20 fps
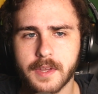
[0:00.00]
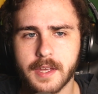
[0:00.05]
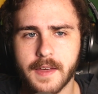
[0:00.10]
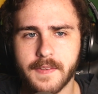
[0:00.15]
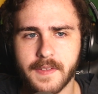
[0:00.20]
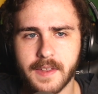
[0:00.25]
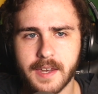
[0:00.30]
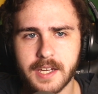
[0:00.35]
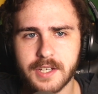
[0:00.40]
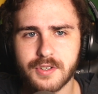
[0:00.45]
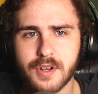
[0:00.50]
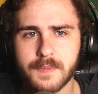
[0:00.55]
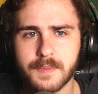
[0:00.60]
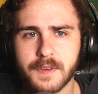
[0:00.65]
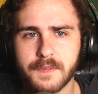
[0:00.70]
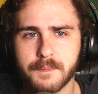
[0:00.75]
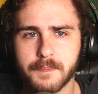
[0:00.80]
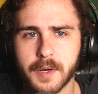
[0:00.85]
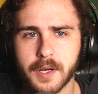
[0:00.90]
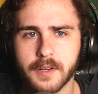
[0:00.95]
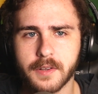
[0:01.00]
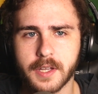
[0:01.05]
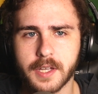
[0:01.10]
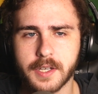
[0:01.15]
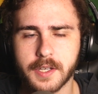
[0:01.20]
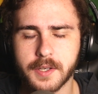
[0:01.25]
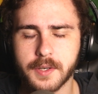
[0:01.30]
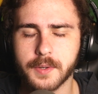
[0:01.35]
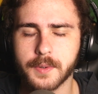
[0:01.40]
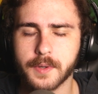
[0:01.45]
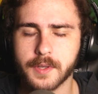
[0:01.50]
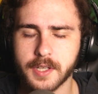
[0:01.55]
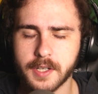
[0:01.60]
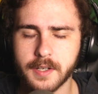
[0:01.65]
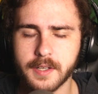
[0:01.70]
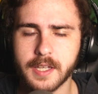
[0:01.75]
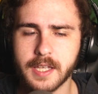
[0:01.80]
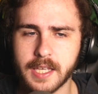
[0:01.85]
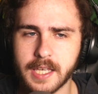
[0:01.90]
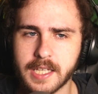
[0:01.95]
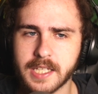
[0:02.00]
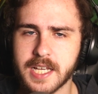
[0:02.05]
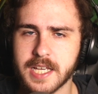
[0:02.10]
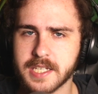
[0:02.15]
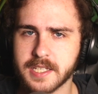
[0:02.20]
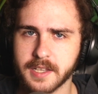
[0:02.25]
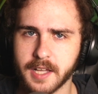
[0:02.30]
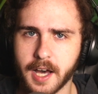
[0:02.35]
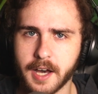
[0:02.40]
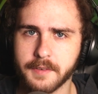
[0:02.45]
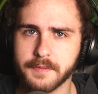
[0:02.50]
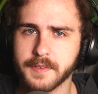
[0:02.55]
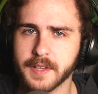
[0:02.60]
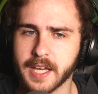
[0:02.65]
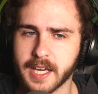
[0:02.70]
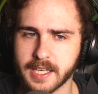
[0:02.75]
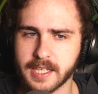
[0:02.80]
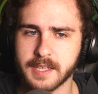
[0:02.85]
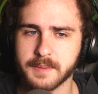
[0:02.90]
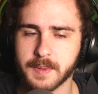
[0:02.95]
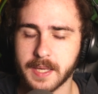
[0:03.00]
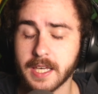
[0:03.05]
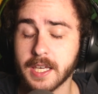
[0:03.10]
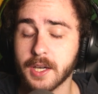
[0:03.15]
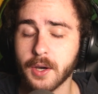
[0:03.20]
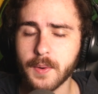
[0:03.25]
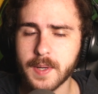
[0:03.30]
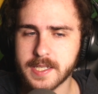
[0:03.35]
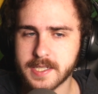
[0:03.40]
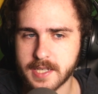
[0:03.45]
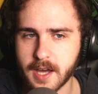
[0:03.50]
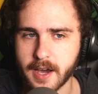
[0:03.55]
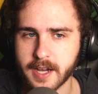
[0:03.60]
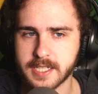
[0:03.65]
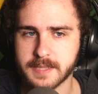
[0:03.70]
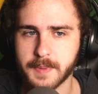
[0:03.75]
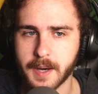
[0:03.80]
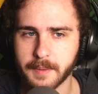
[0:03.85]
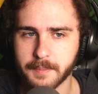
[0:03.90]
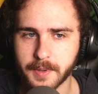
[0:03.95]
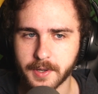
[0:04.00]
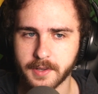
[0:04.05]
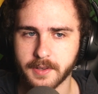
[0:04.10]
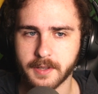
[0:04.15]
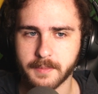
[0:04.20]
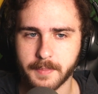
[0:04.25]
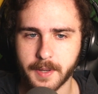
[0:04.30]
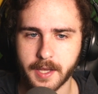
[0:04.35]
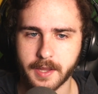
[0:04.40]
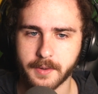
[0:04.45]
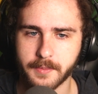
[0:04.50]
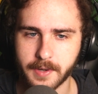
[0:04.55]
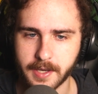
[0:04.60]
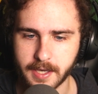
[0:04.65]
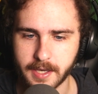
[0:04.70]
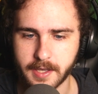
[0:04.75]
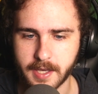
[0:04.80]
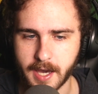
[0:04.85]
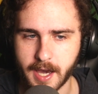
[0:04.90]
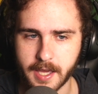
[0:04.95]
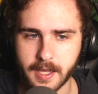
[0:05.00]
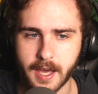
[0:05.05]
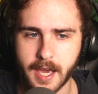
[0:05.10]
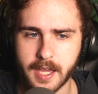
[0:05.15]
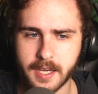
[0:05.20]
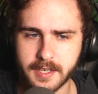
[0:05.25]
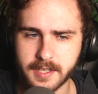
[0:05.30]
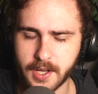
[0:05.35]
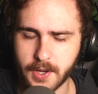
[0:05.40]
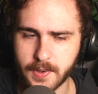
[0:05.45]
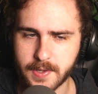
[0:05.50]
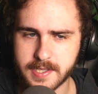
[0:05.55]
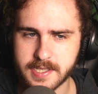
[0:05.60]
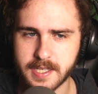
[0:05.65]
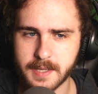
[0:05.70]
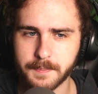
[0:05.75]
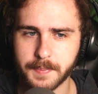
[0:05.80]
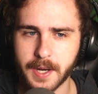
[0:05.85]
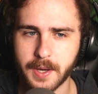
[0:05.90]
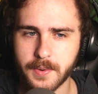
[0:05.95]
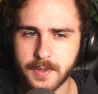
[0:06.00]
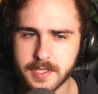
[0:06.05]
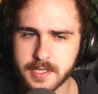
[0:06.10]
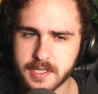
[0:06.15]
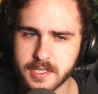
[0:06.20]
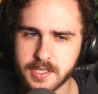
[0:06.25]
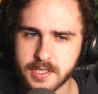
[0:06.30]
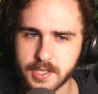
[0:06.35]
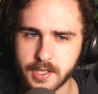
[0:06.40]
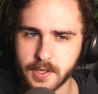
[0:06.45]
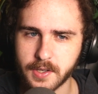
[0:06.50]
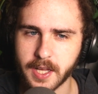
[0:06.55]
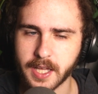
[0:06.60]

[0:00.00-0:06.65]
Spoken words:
And then he dreamt of Merlin, who clearly he does love. Like, he always talks about Merlin, by the way. I had noticed it, but I wasn't sure,